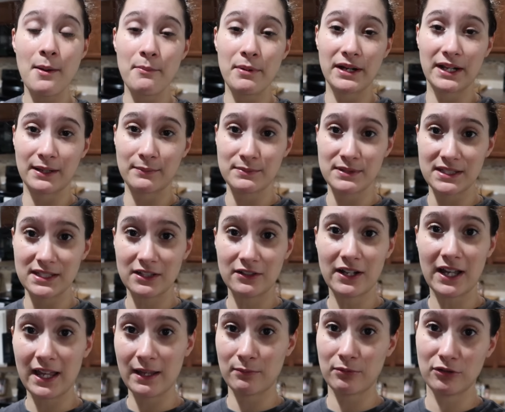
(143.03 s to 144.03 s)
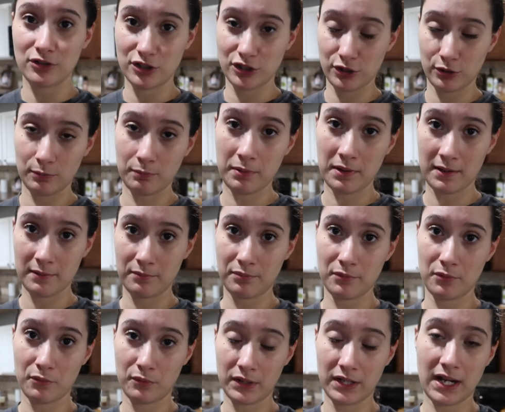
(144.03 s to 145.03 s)
but I am still able to
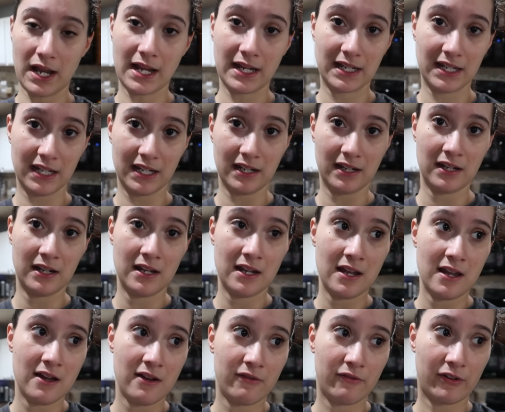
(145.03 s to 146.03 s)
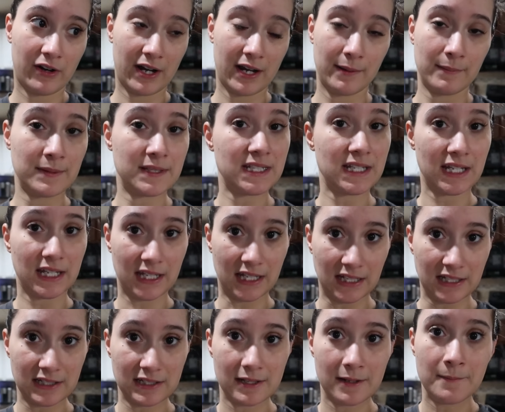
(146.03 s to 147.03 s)
pump what I need for him to
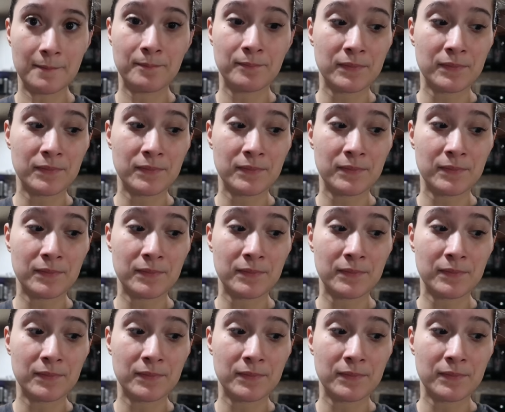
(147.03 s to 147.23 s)
eat.